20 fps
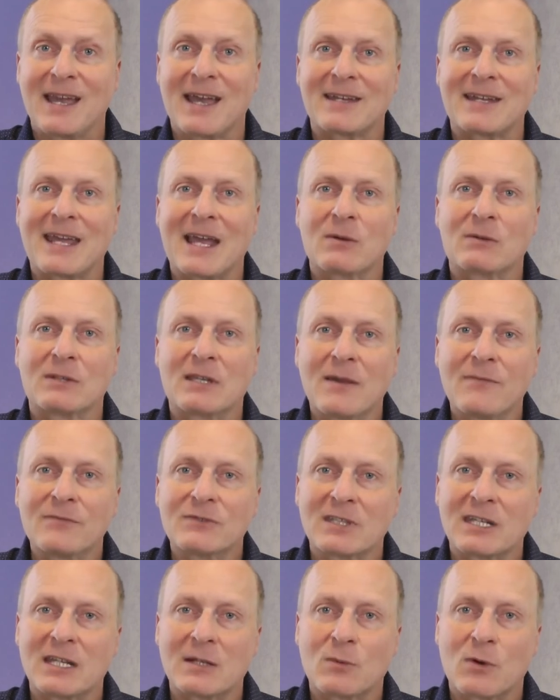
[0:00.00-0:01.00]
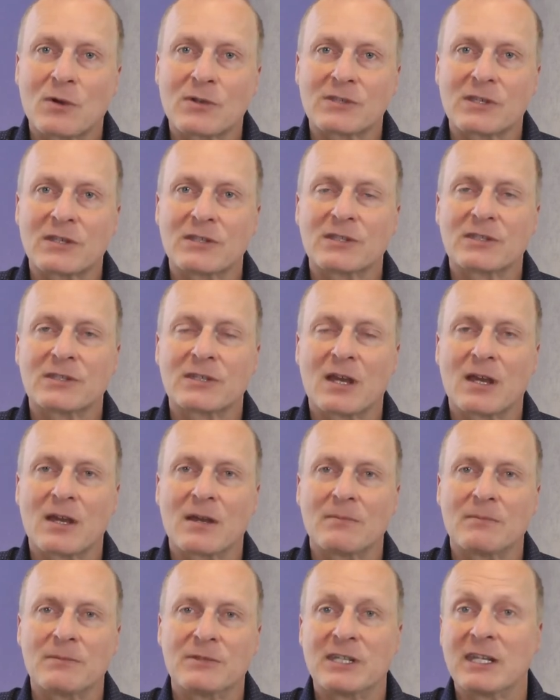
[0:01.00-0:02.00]
and how gifted he was at
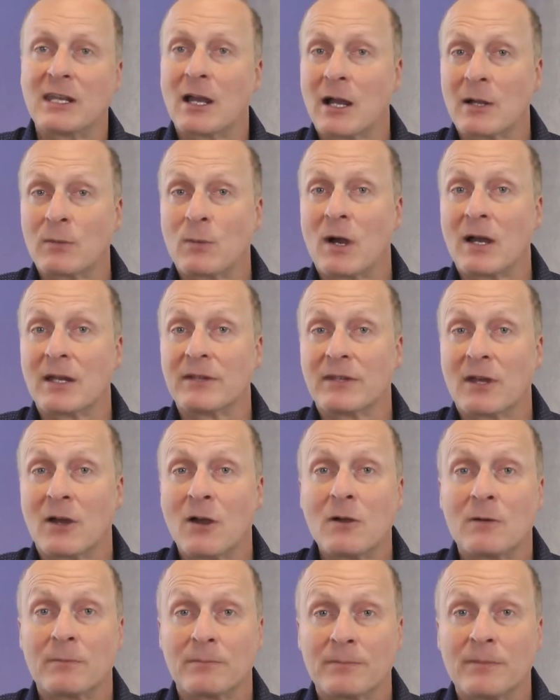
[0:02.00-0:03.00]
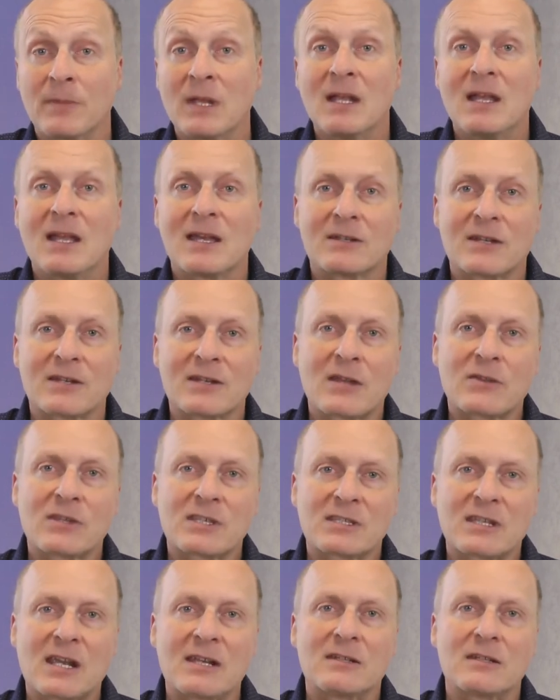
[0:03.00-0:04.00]
DIY in the home. And
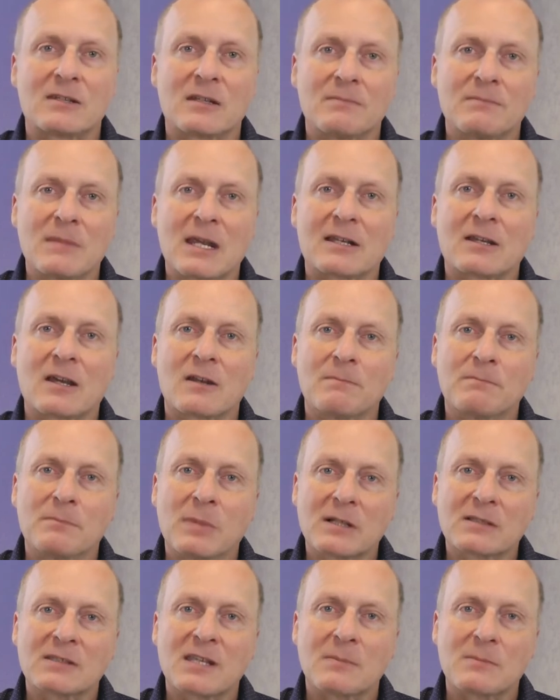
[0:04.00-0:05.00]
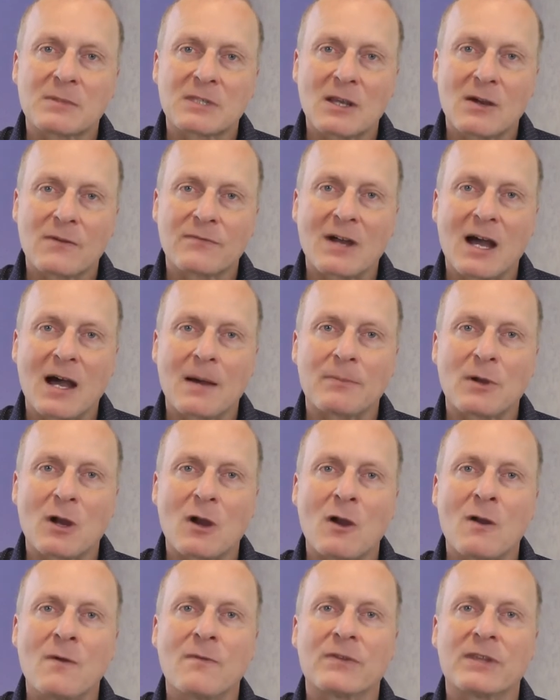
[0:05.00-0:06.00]
another stated that Mick had built himself up
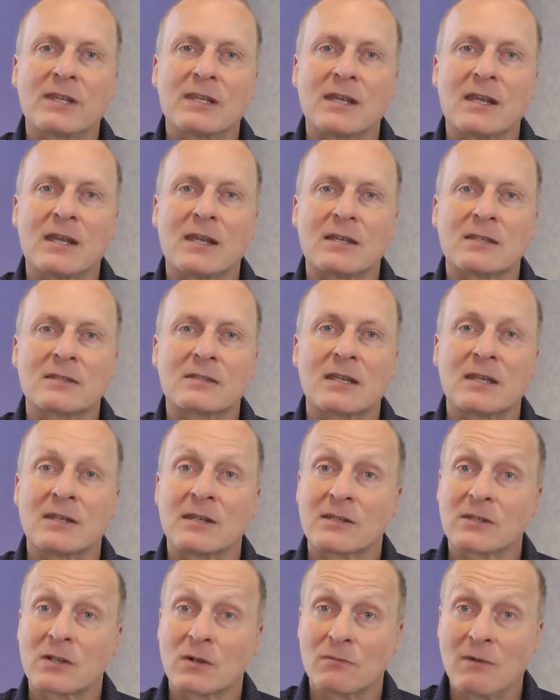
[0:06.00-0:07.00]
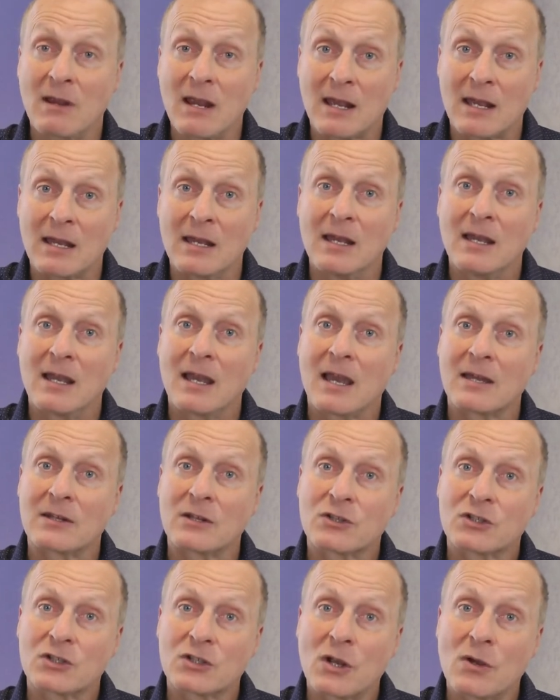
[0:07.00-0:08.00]
over the years in his career and
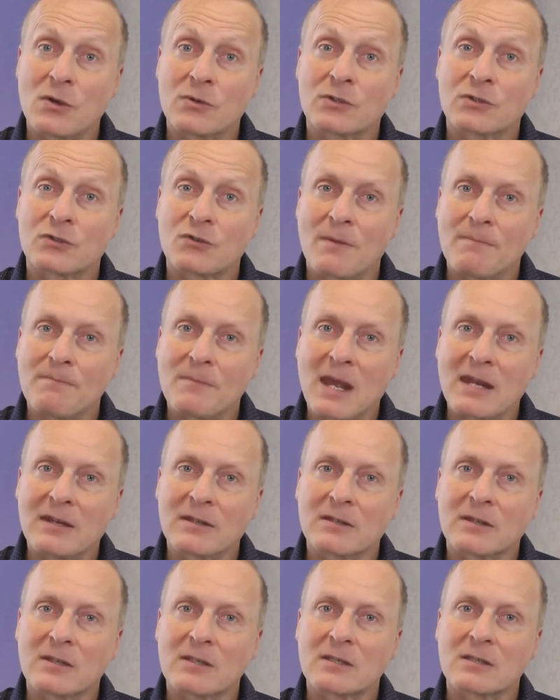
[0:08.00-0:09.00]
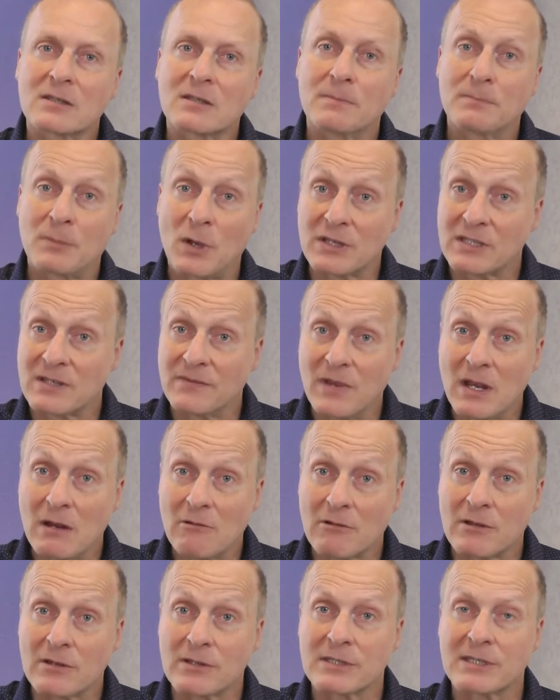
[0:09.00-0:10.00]
had showed tremendous
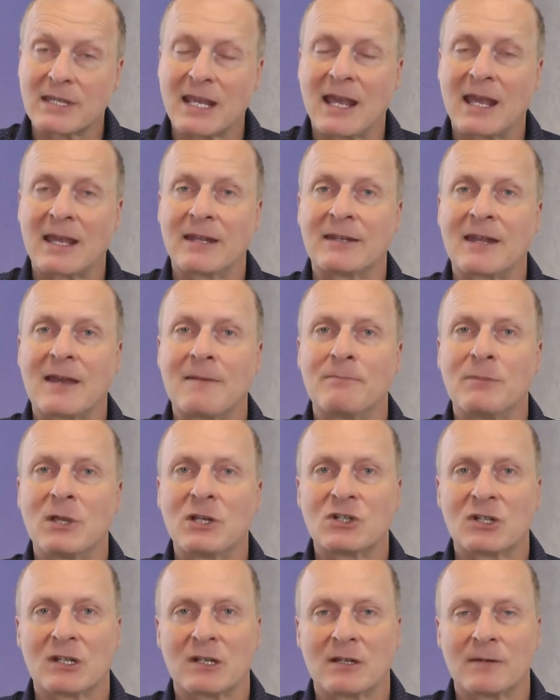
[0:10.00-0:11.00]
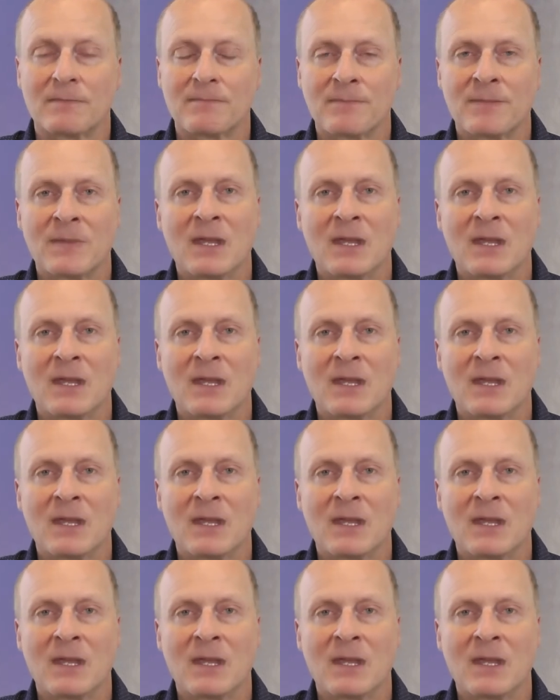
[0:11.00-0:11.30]
perseverance and ambition.